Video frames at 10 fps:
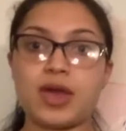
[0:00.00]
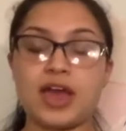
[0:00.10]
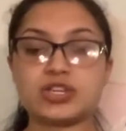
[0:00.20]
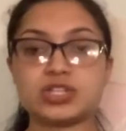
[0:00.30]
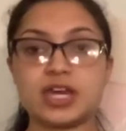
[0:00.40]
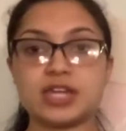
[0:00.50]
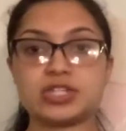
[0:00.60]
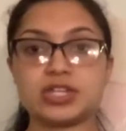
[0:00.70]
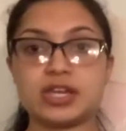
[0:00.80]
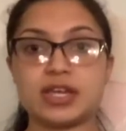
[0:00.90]

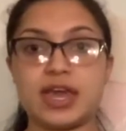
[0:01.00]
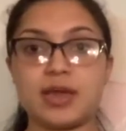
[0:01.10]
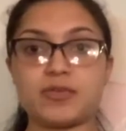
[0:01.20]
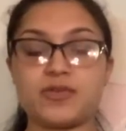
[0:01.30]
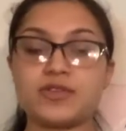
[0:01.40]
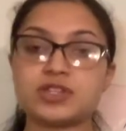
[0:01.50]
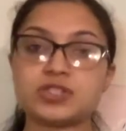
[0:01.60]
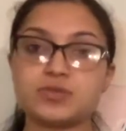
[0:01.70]
Education and Prevention